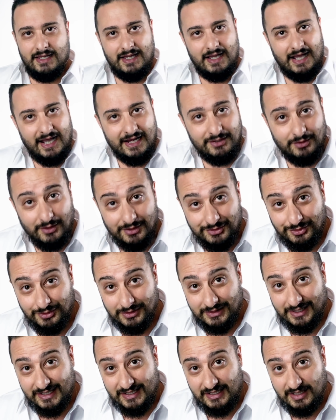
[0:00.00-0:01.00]
I know I threw a
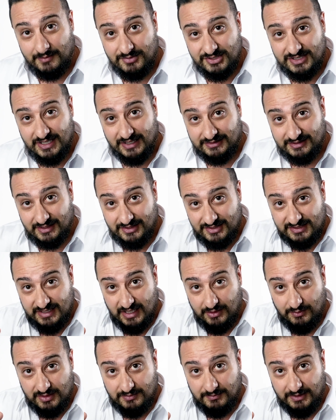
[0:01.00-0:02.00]
lot of numbers out there, stay
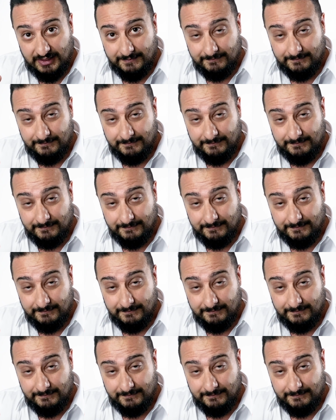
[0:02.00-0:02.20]
with me.